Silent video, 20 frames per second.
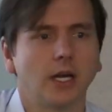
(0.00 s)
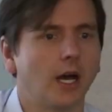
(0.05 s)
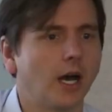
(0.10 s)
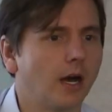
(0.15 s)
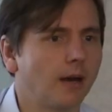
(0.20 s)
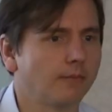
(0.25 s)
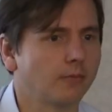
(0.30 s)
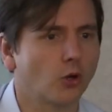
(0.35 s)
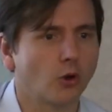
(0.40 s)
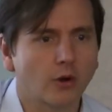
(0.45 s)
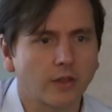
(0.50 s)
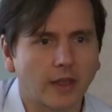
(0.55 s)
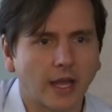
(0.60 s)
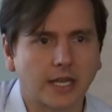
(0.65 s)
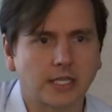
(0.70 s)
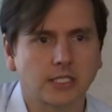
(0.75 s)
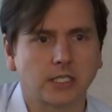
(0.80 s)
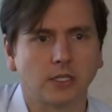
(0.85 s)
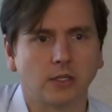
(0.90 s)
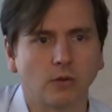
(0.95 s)
um, go to the
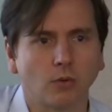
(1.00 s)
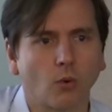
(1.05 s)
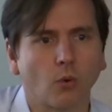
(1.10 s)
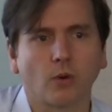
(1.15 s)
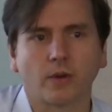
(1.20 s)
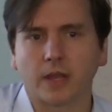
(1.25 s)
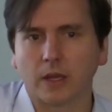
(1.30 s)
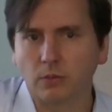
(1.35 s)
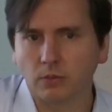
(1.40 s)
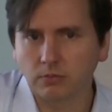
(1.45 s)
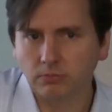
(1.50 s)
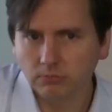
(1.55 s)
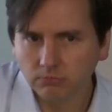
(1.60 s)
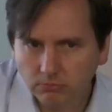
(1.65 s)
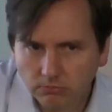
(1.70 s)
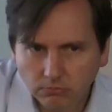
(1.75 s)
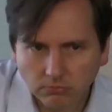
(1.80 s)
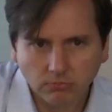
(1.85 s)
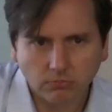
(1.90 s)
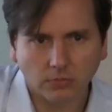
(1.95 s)
I C U, or they would,
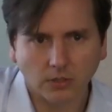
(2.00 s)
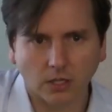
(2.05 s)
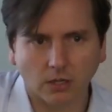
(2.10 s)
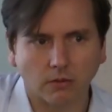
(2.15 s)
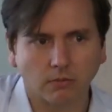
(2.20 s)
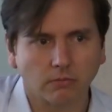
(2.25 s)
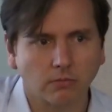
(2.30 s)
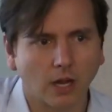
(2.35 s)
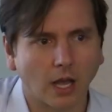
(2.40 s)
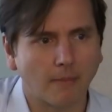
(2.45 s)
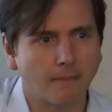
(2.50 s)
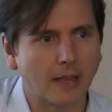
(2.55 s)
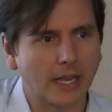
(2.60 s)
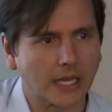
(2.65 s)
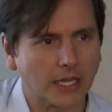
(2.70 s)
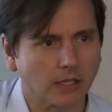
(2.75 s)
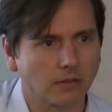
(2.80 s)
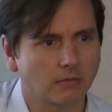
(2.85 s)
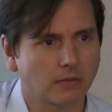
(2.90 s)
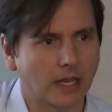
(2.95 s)
you know, not
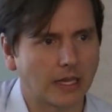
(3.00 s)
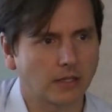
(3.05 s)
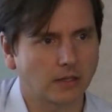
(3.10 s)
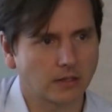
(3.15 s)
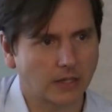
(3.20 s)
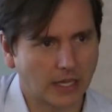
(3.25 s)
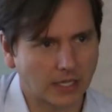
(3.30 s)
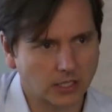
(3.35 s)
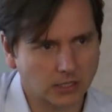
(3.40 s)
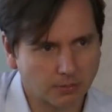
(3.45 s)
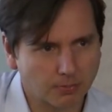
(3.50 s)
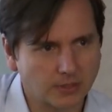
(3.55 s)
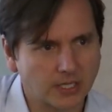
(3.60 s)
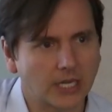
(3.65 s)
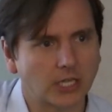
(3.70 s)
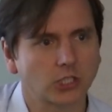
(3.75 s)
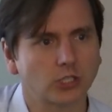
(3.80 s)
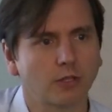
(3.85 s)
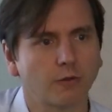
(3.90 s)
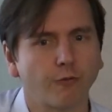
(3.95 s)
make it. That, that is
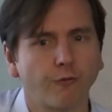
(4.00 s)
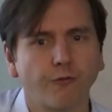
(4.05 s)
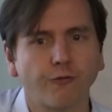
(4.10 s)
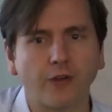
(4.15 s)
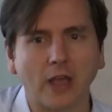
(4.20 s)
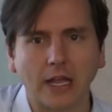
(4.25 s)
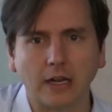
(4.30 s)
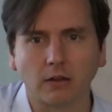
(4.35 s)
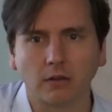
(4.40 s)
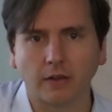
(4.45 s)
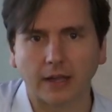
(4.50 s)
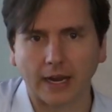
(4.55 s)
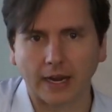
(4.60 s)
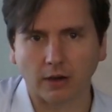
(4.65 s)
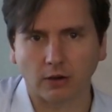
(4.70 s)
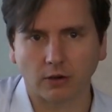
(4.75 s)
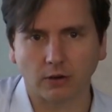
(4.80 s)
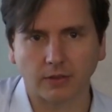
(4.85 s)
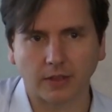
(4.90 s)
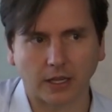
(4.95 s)
potentially fatal
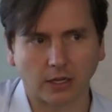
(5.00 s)
error